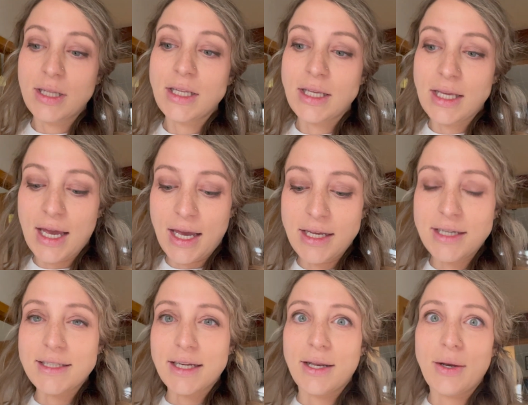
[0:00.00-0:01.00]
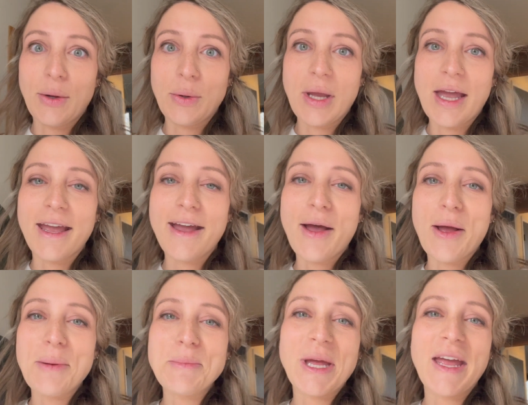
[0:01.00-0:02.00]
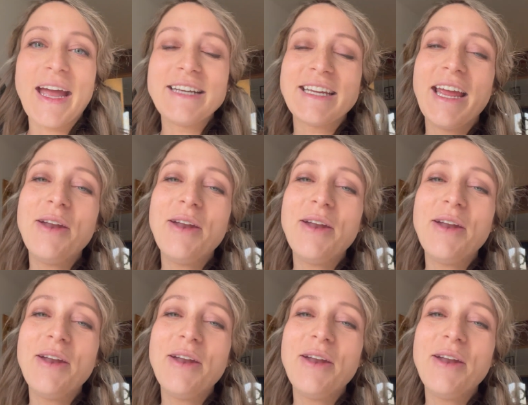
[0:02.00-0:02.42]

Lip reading: Yeah, you did. Okay, but I did